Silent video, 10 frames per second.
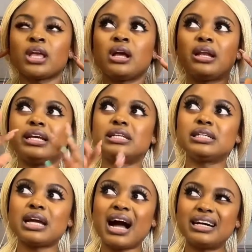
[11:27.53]

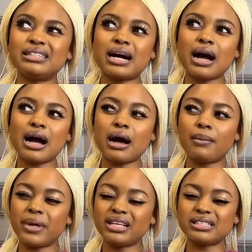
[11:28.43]
lady,
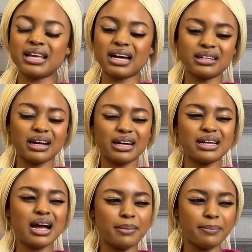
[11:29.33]
Ada, is it
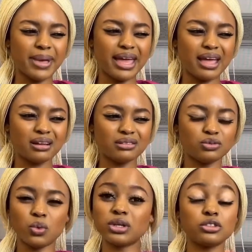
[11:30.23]
Ada
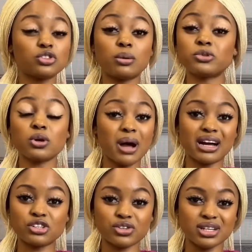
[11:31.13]
Ame, some
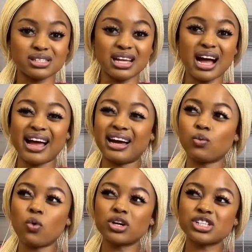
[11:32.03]
actress that I had
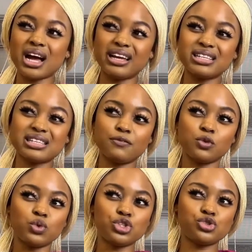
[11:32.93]
watched her interview
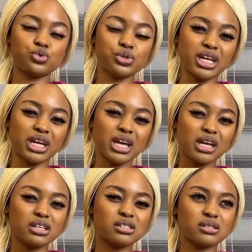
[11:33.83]
with Chude
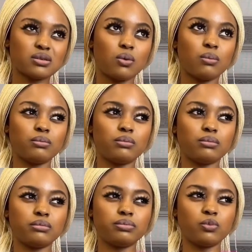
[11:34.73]

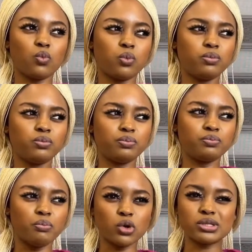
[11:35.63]
some
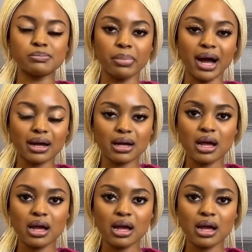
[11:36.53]
months back,